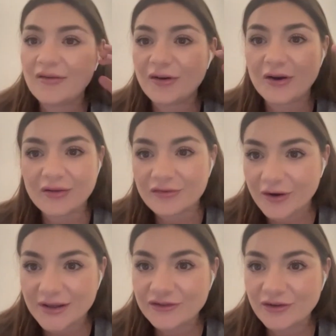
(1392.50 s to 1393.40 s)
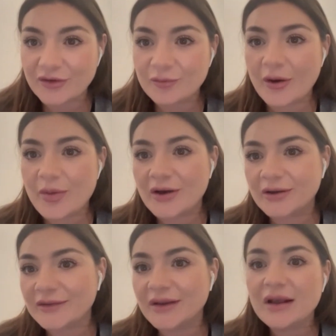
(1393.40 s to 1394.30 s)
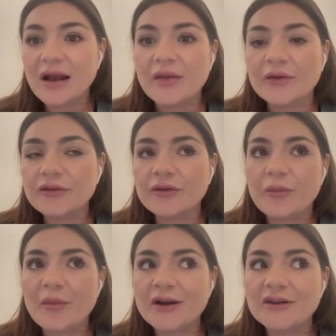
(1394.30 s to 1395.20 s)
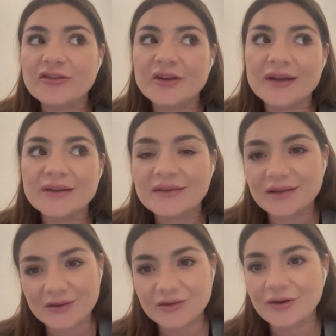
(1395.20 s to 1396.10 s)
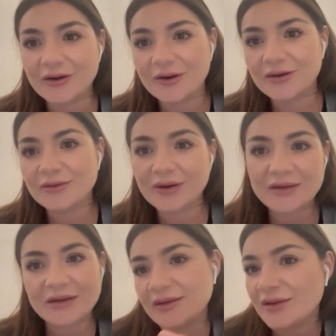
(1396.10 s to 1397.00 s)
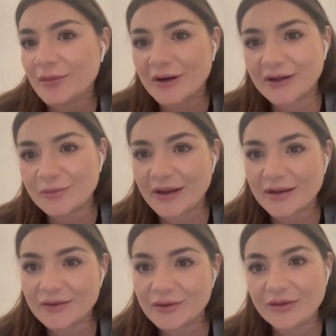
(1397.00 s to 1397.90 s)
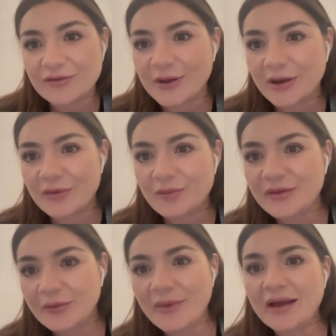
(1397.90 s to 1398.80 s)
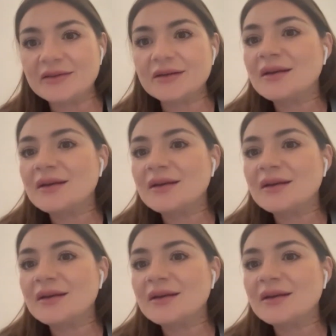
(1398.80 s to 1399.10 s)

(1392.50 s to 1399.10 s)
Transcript: for each of these products, and also the margins. As you're in a marketplace, you kind of become the middleman. Your